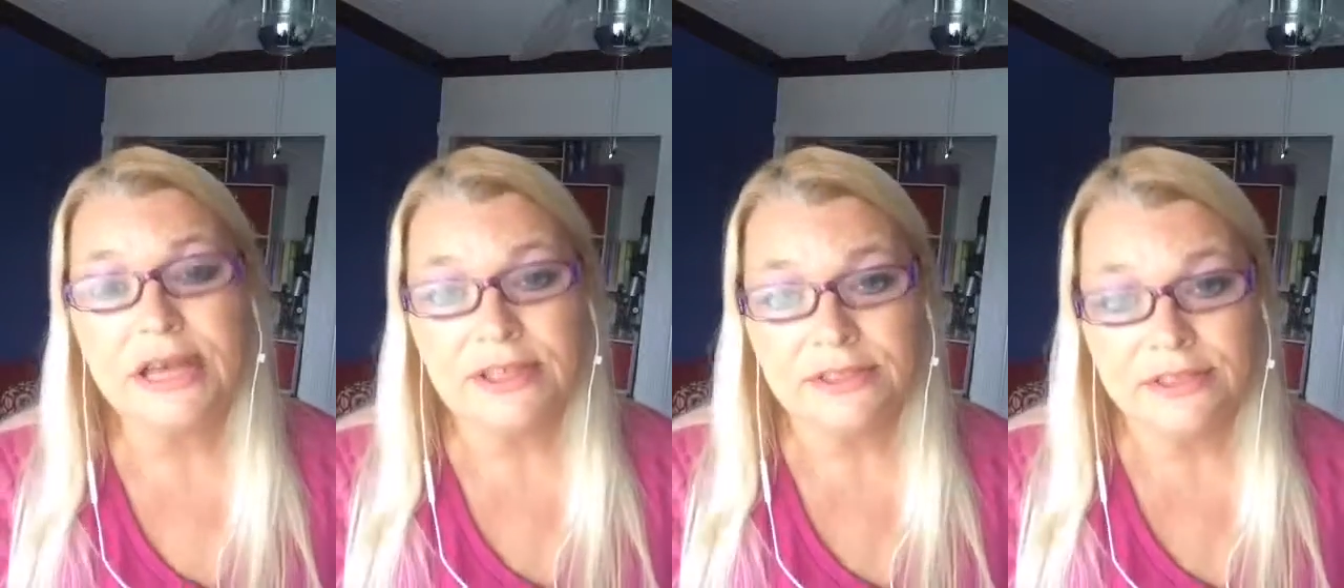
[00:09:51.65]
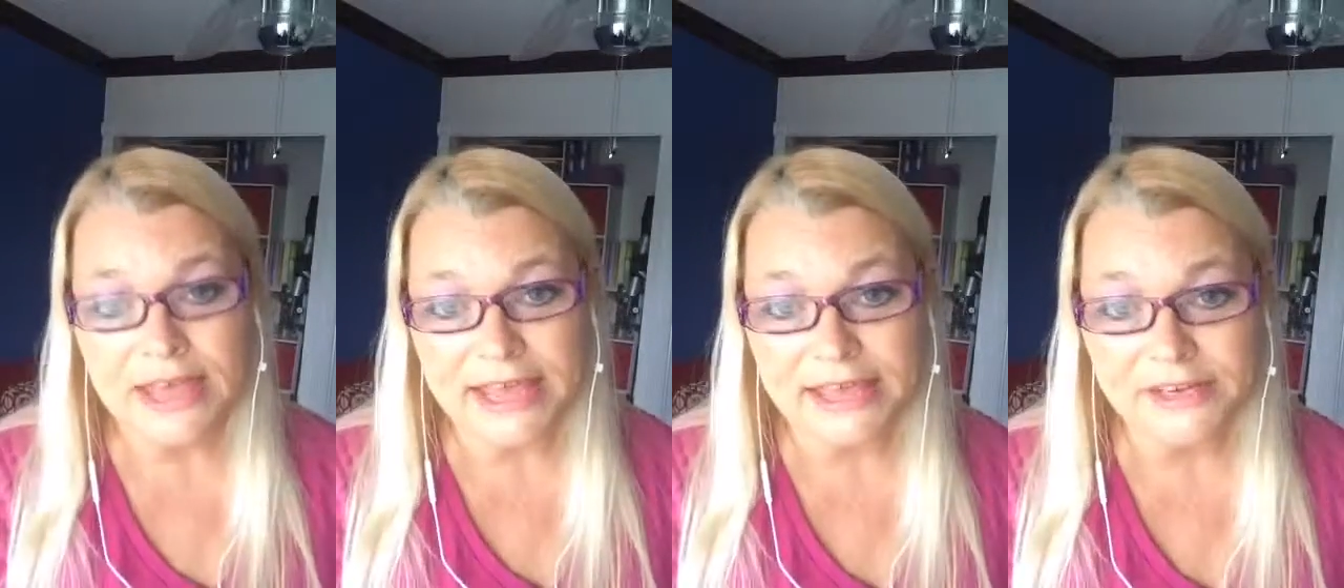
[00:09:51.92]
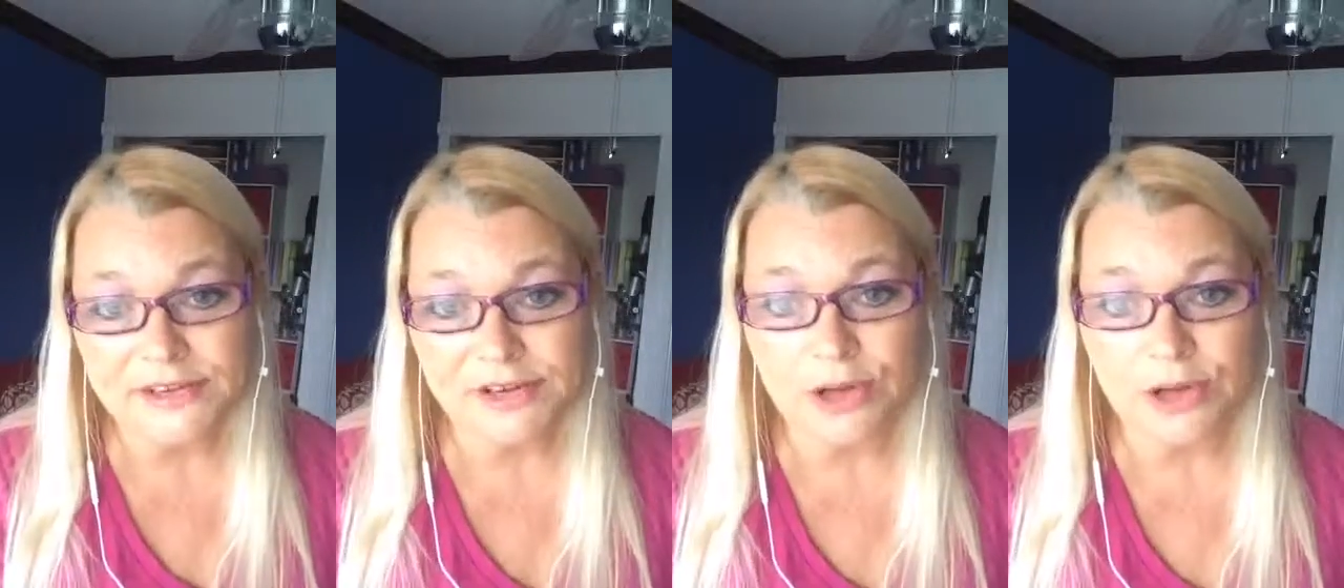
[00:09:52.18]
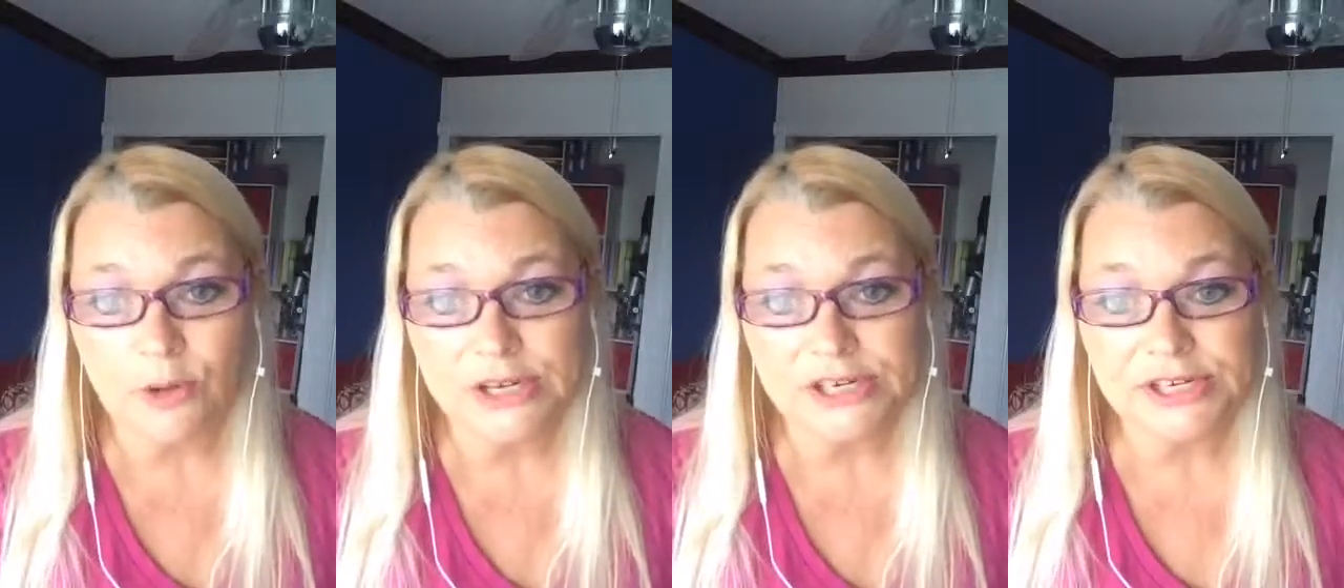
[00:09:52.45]
they get to
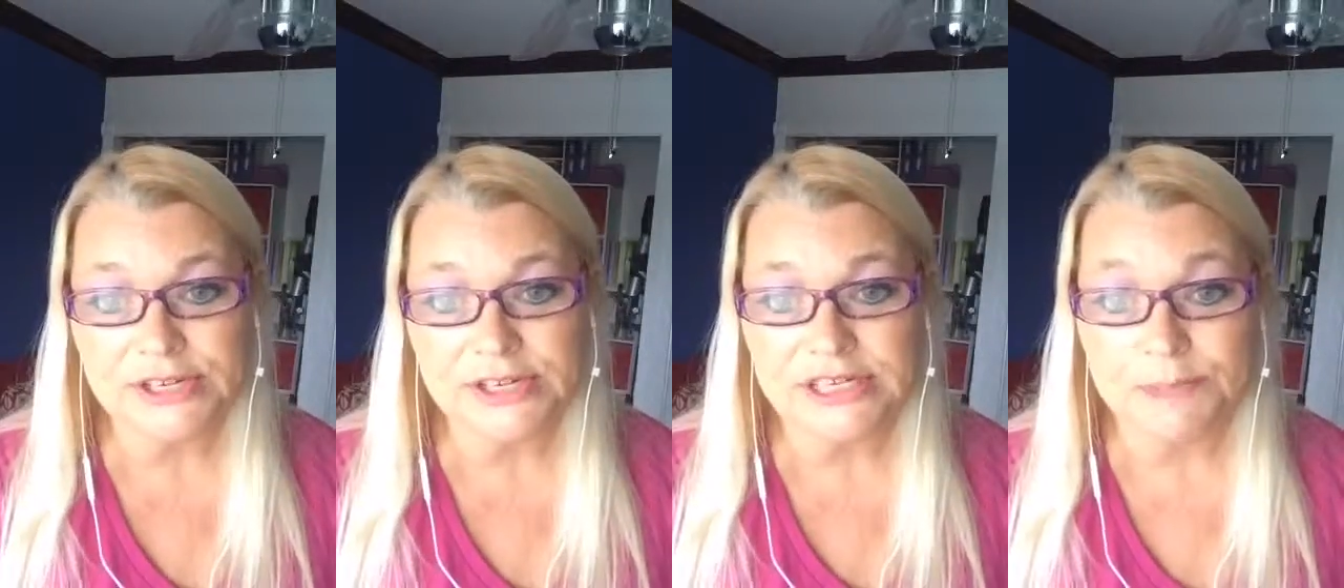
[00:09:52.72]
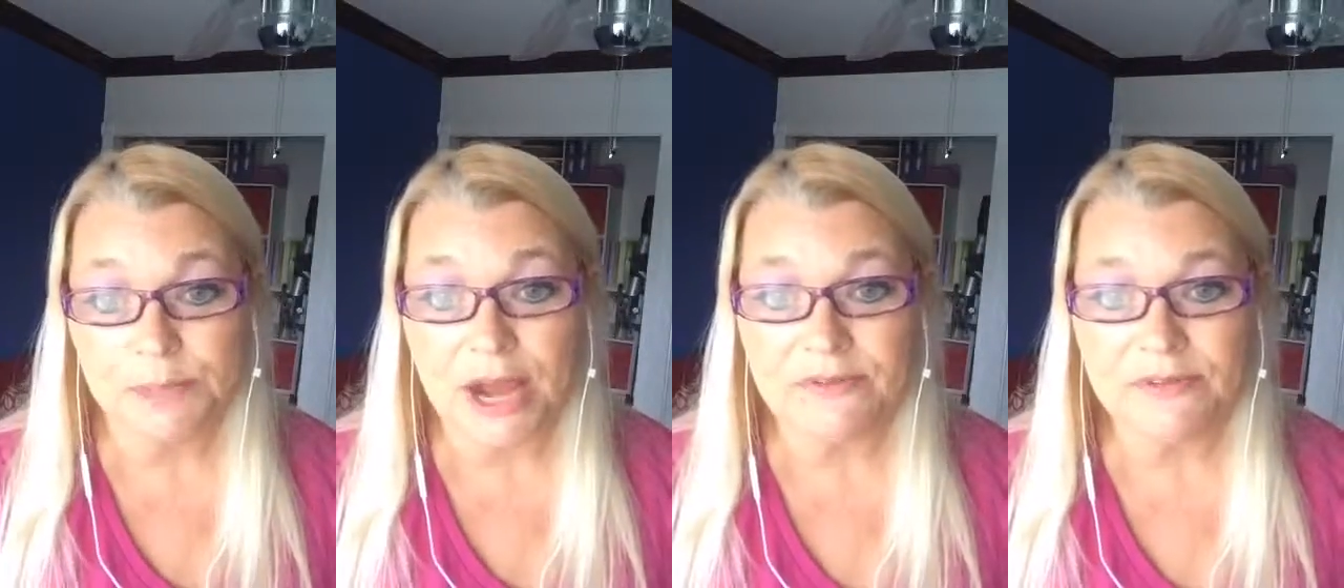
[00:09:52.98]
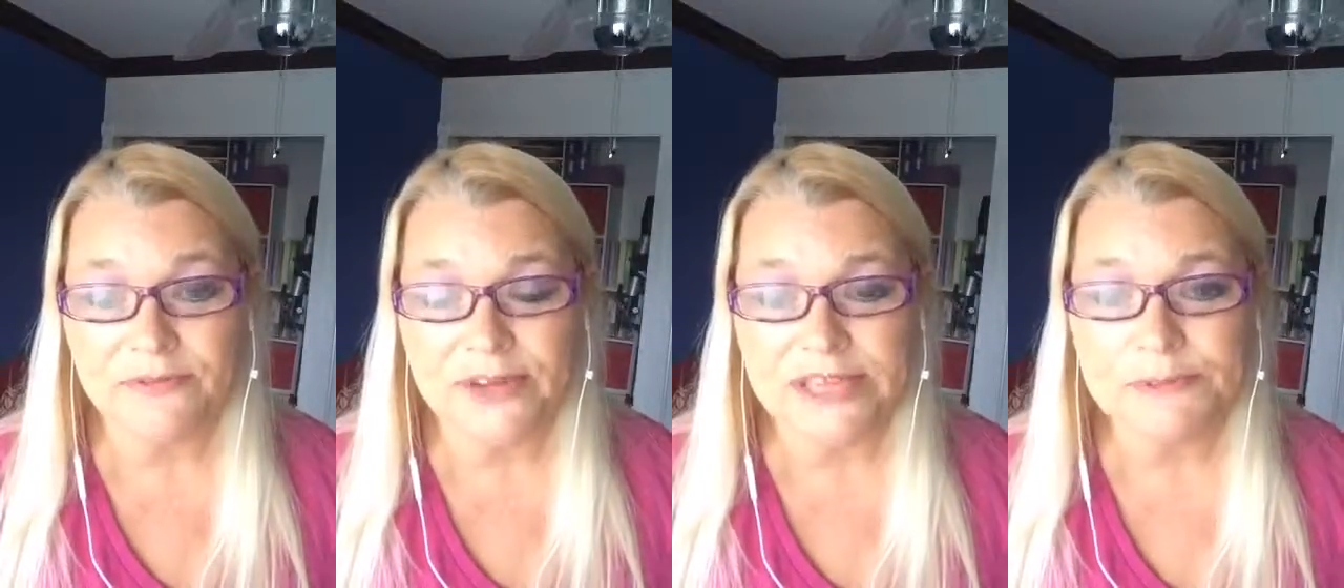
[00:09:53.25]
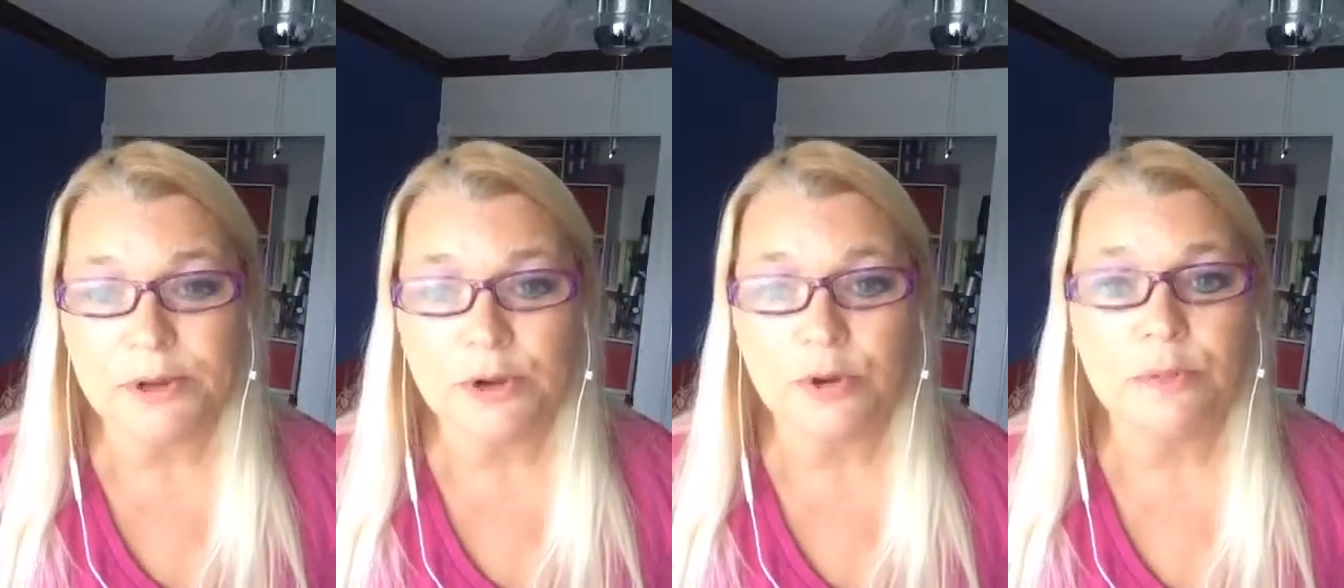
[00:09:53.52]
go into this private
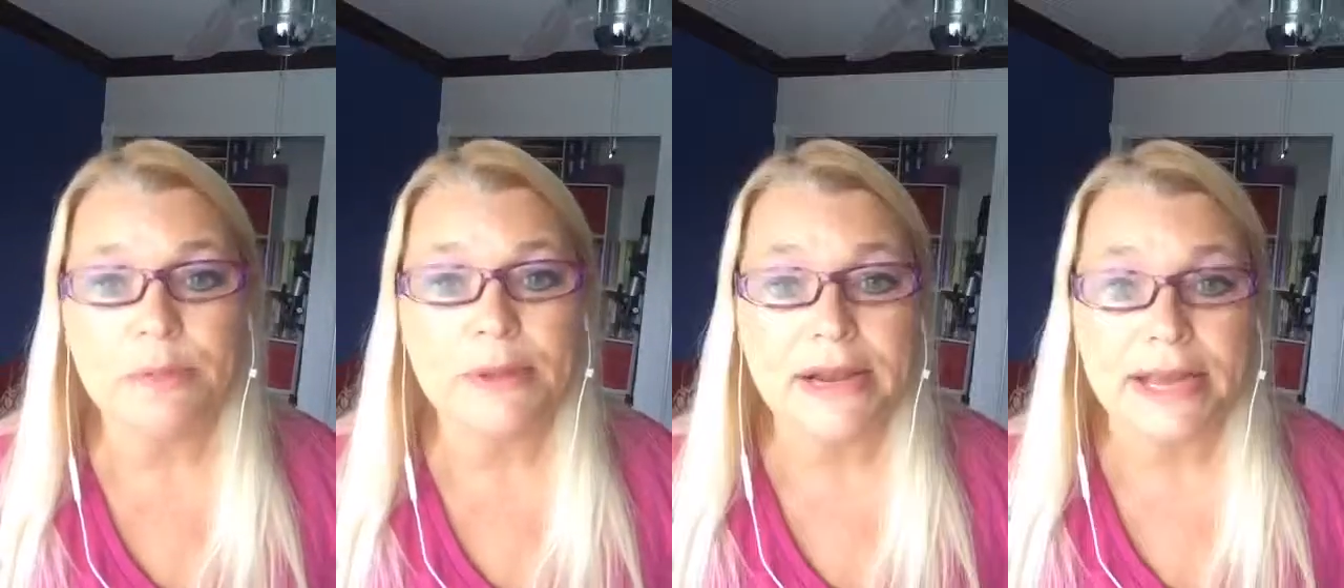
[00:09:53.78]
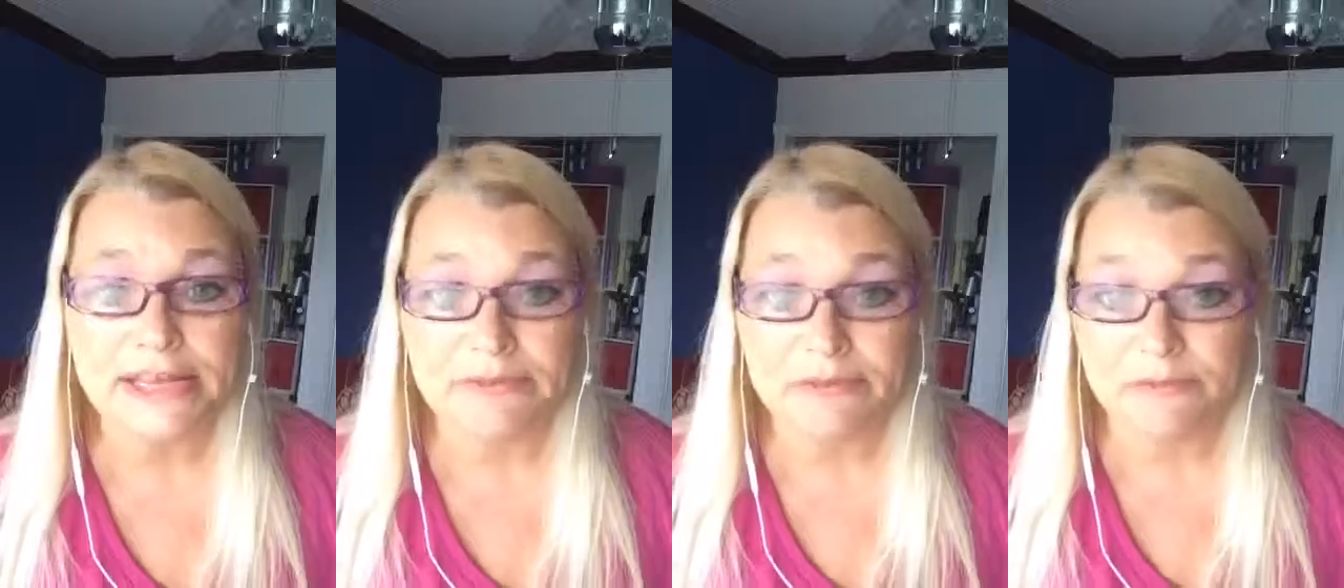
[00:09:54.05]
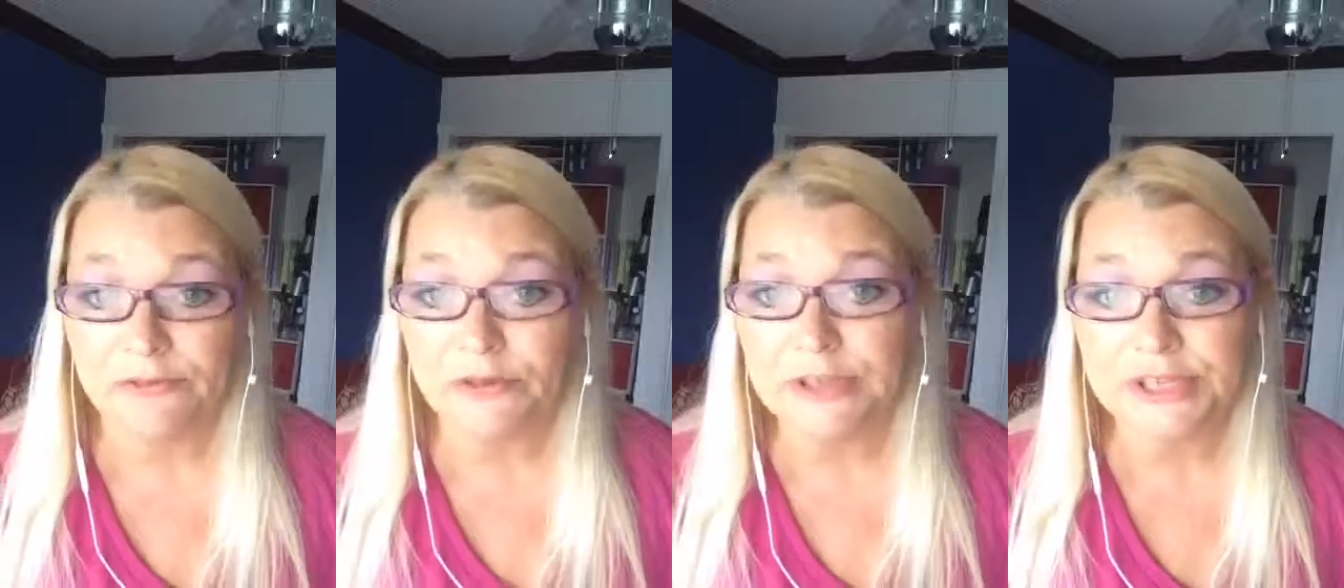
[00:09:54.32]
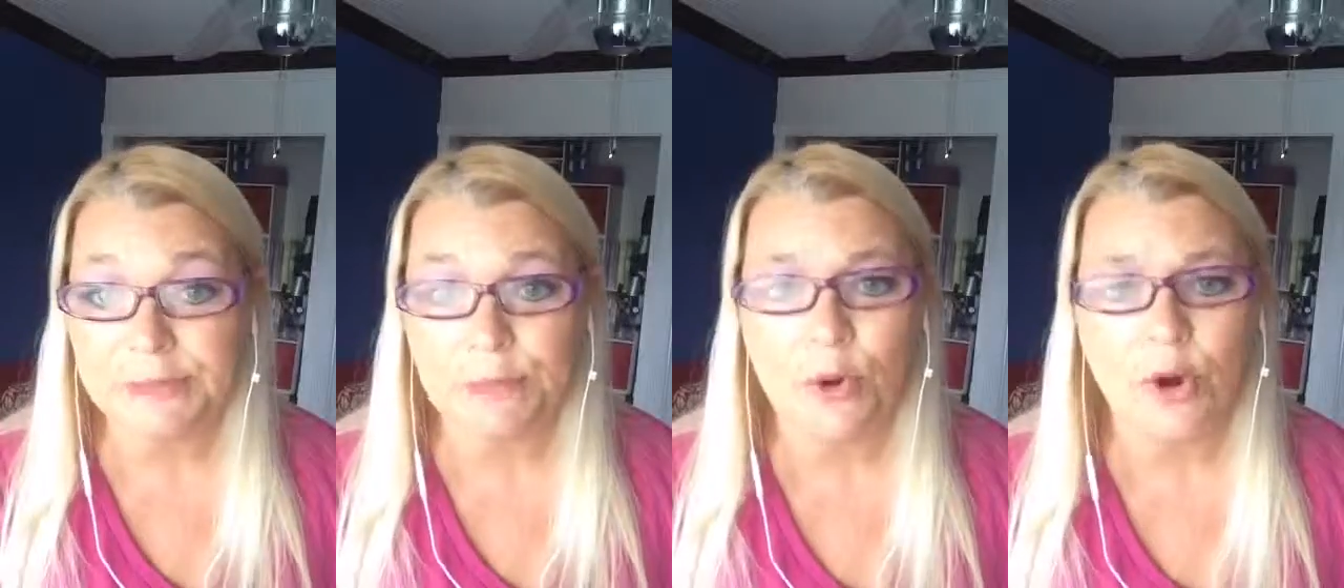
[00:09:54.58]
Facebook group and I give them full
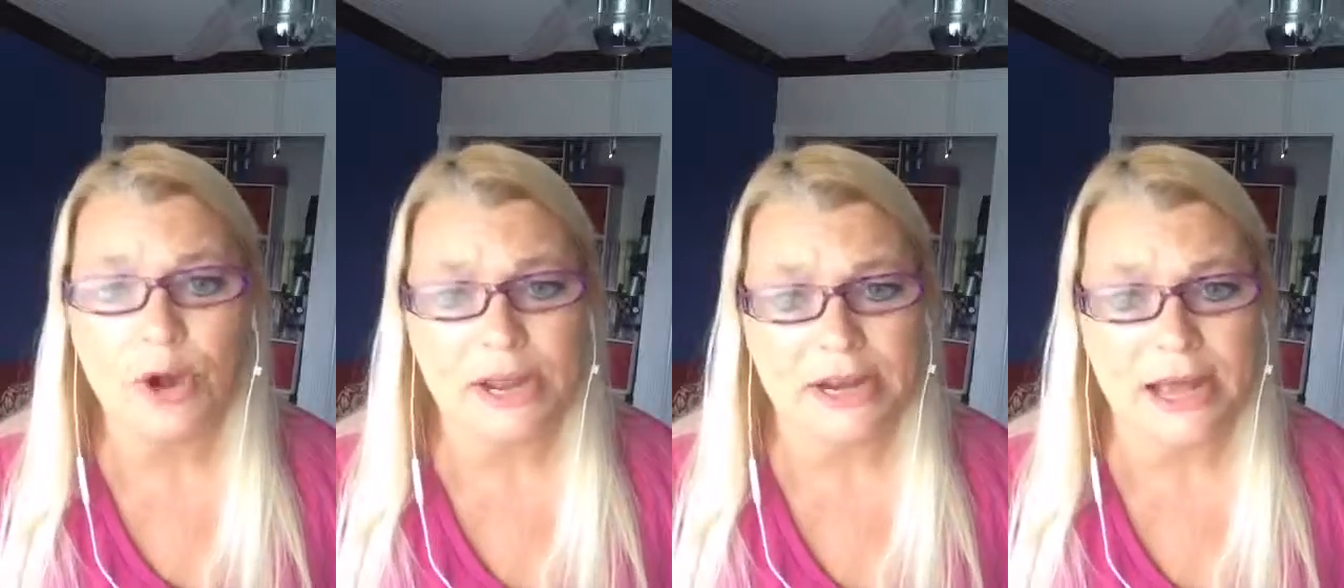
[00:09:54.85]
support.